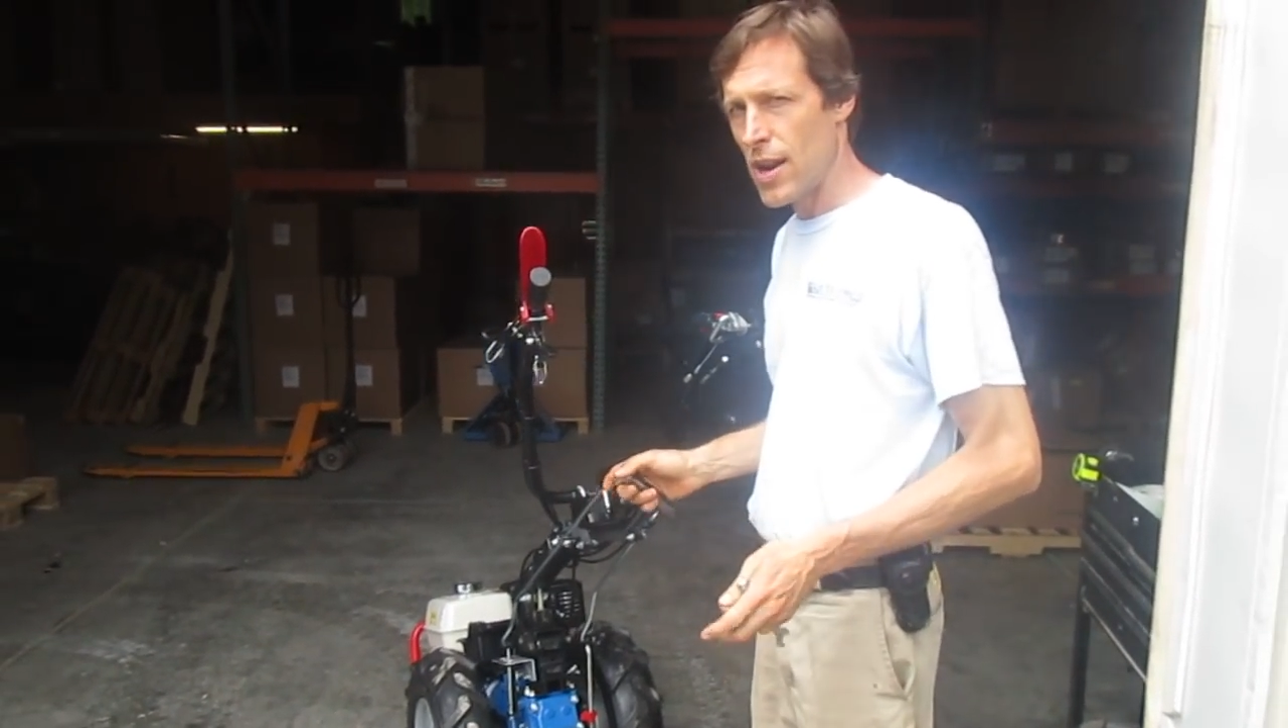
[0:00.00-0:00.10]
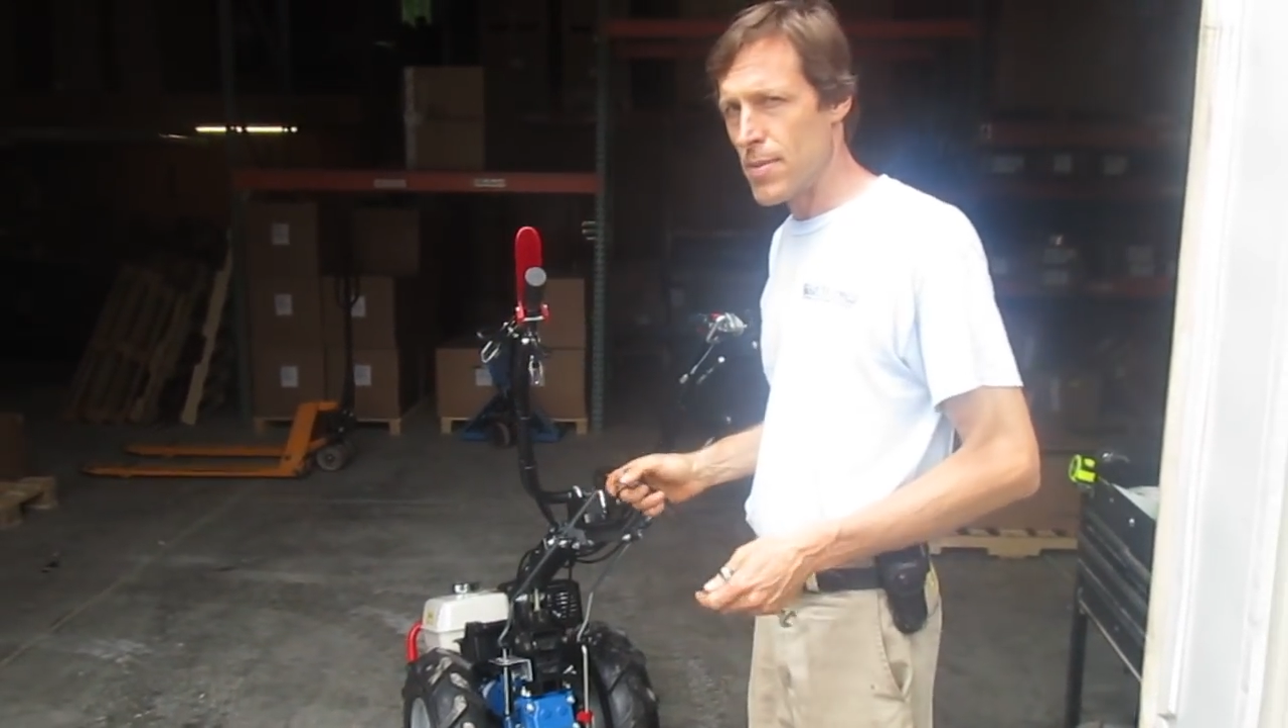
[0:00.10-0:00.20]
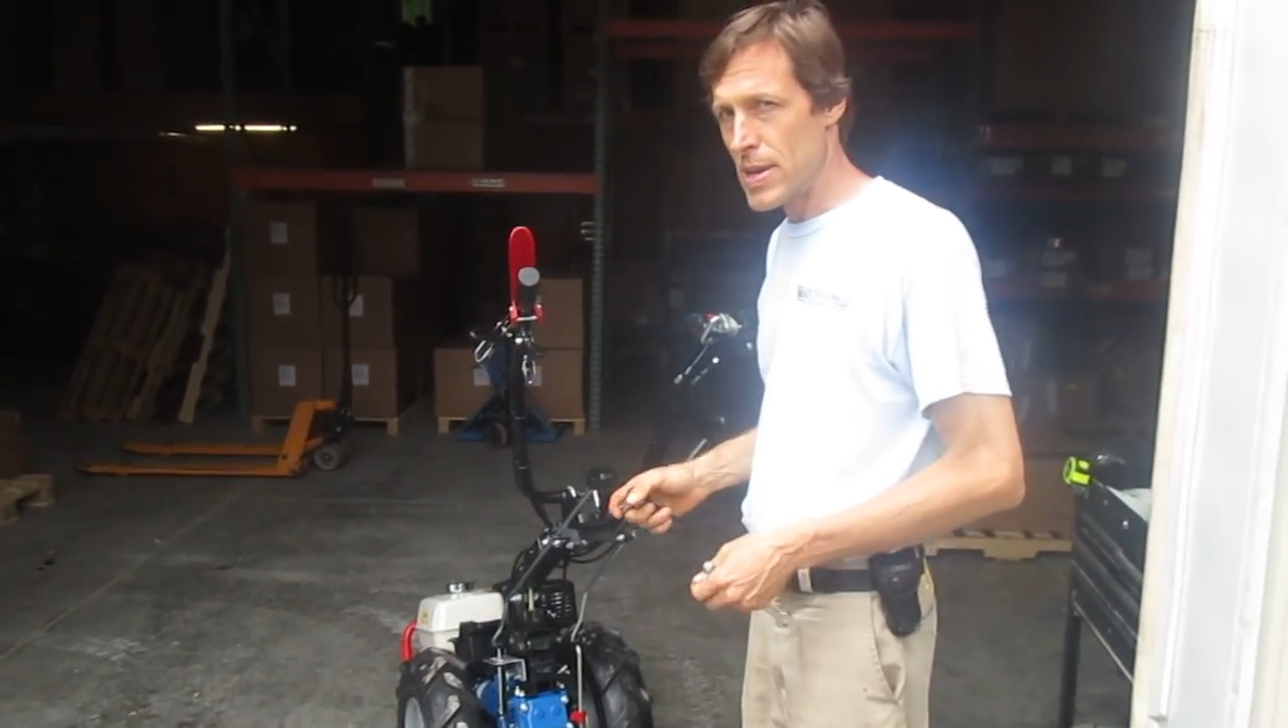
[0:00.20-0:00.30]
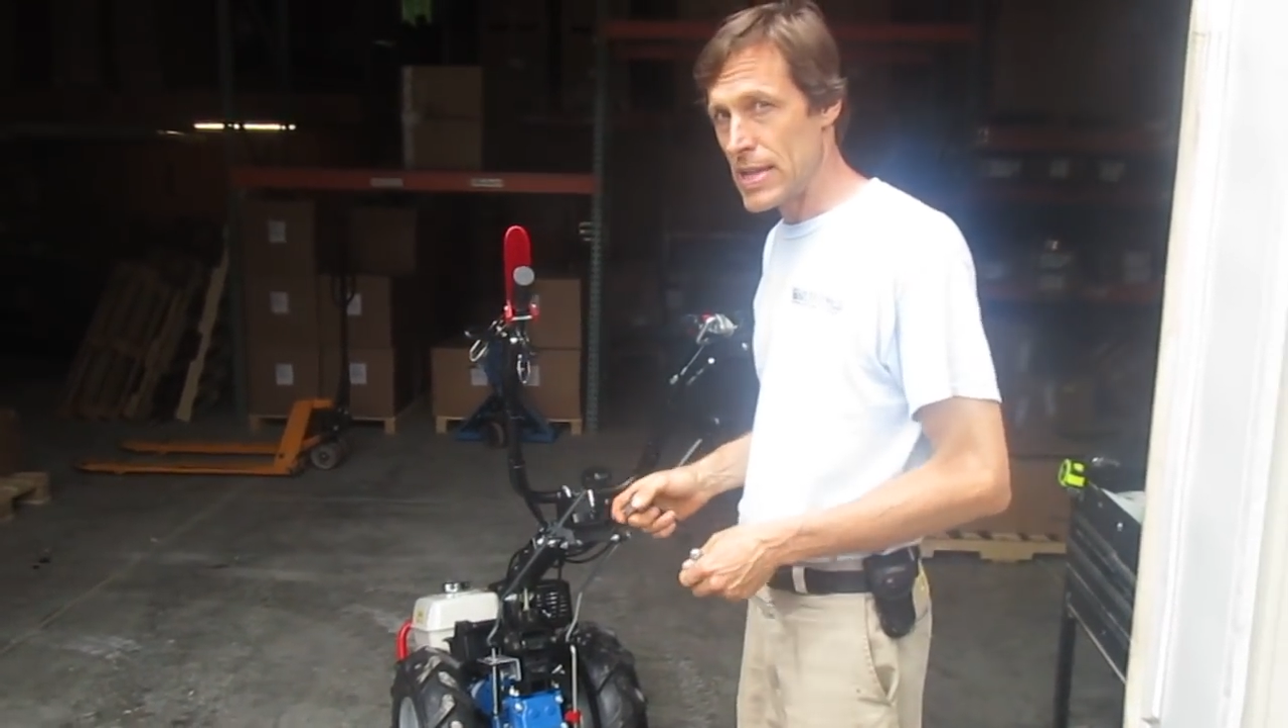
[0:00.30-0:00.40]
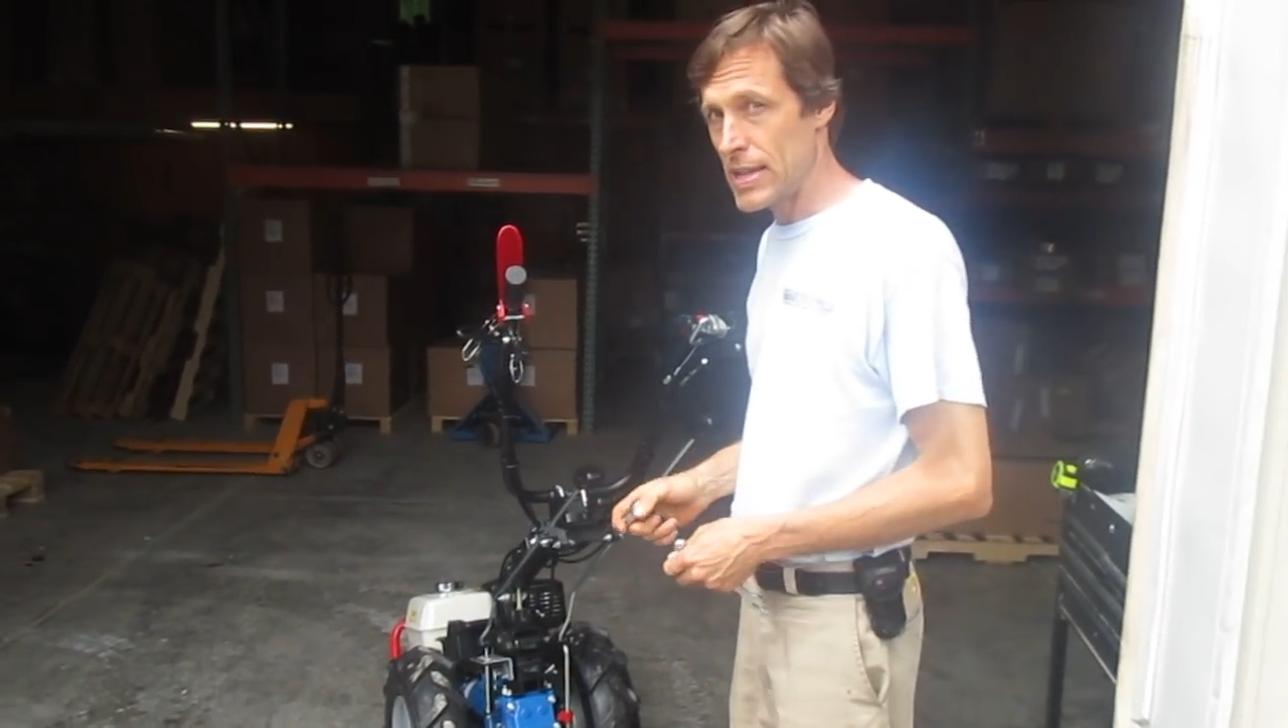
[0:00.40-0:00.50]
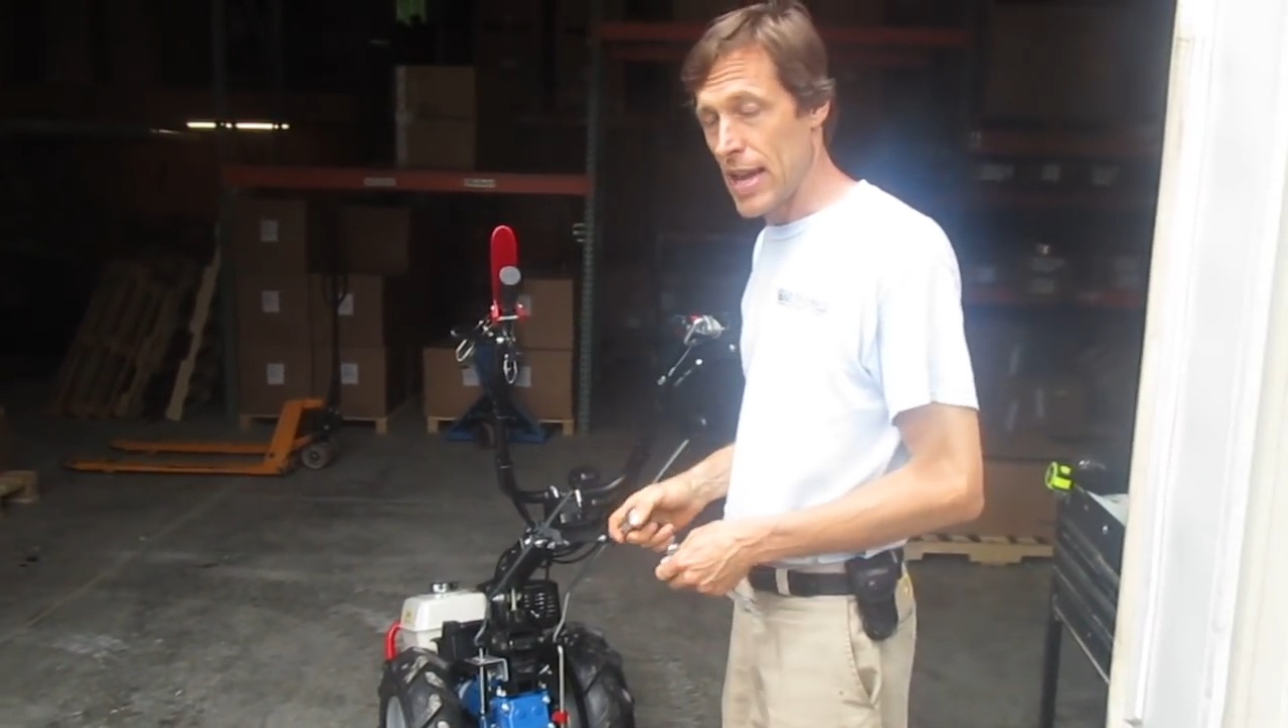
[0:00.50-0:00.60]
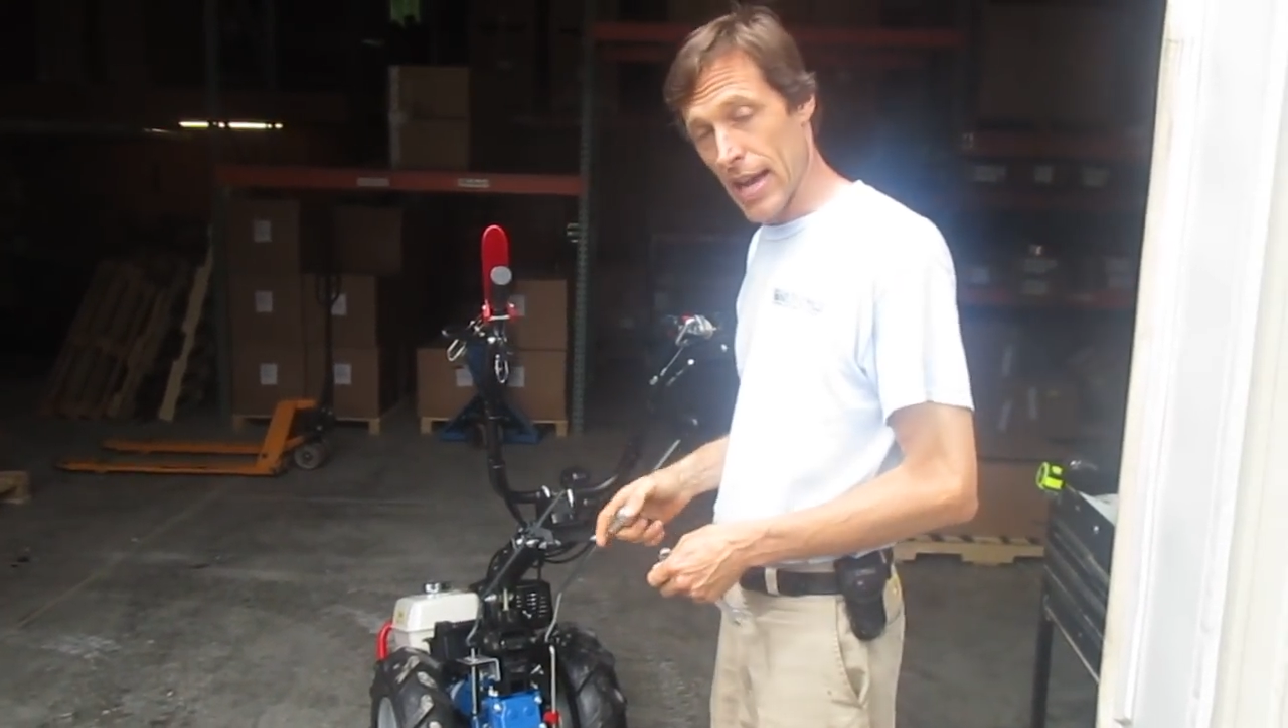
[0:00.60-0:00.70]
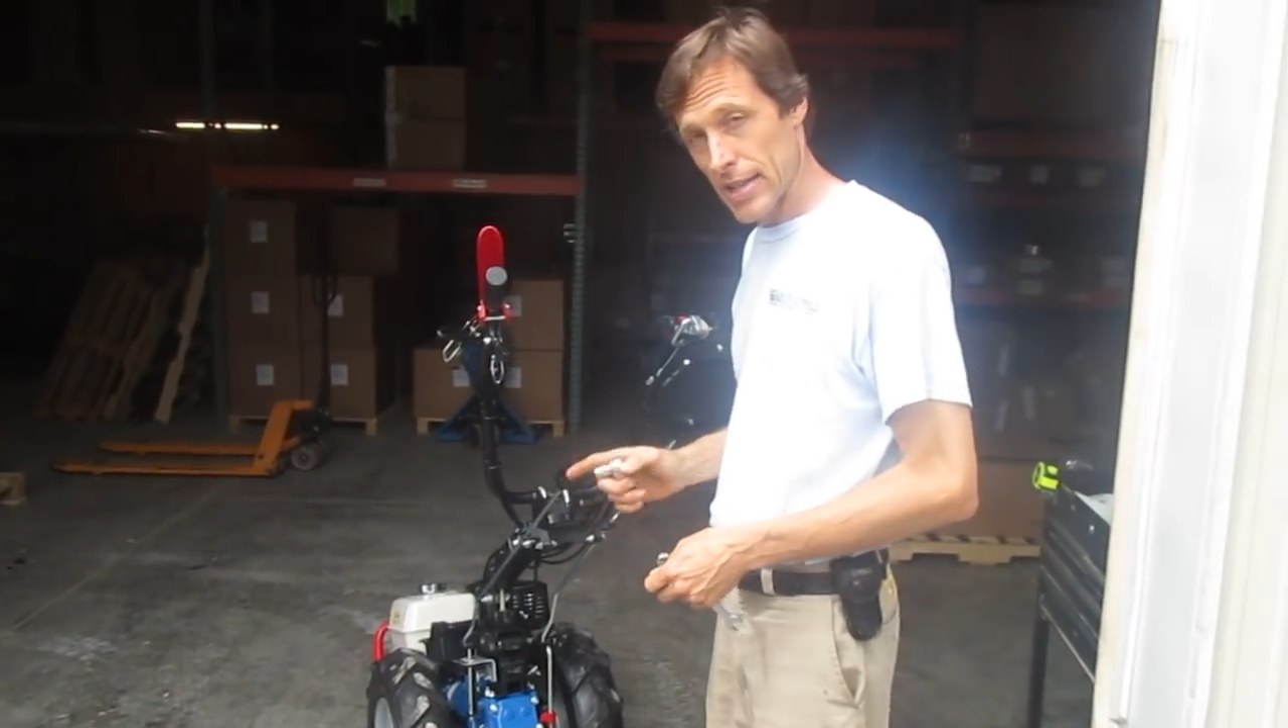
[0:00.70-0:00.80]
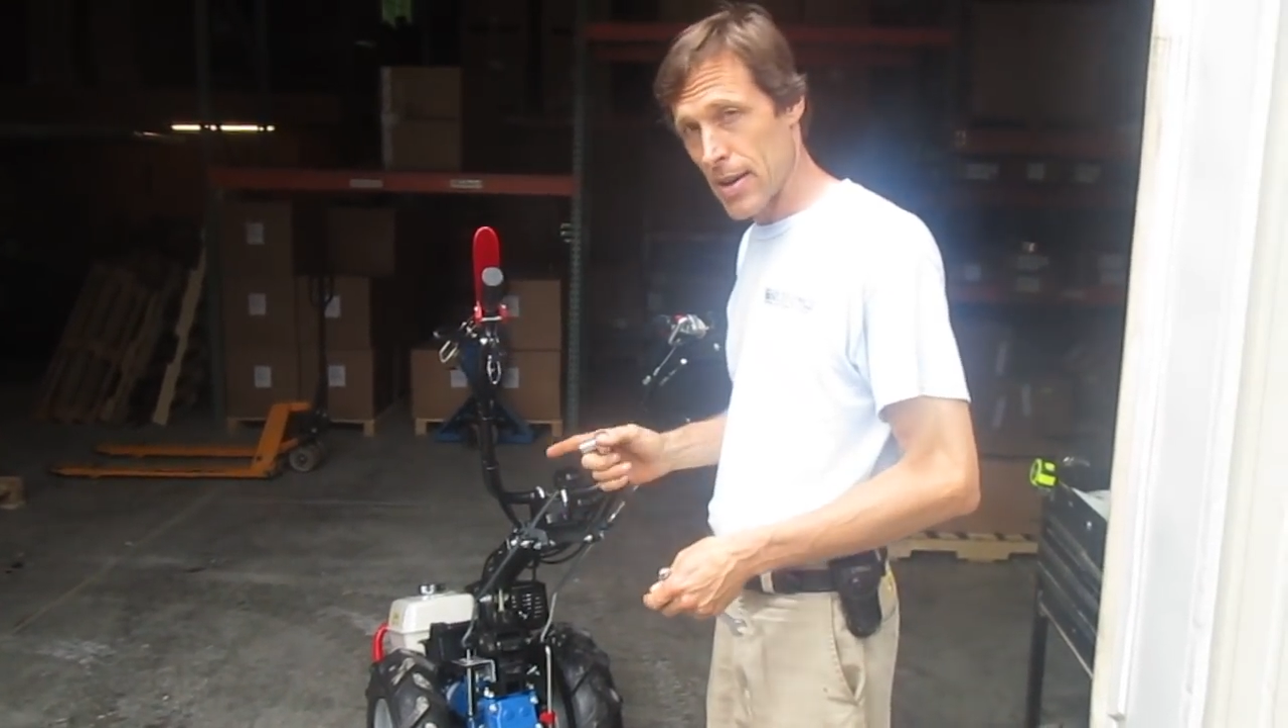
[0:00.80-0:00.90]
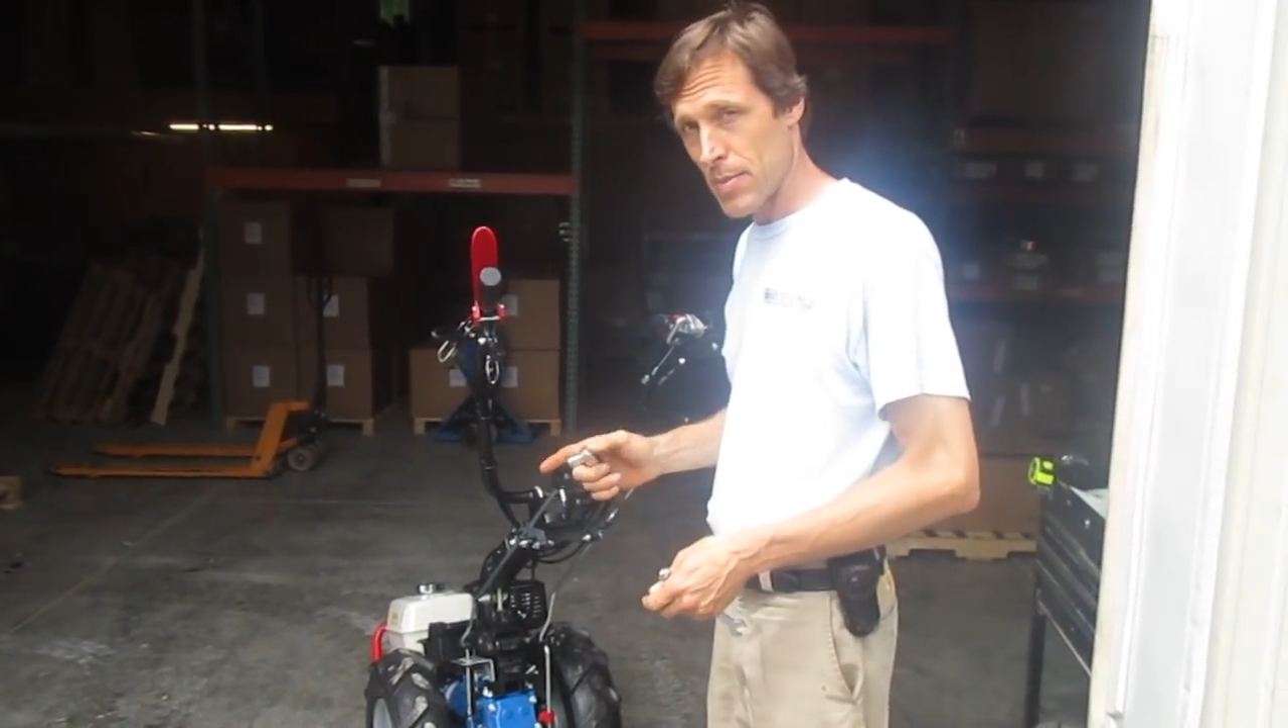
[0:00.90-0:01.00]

on a BCS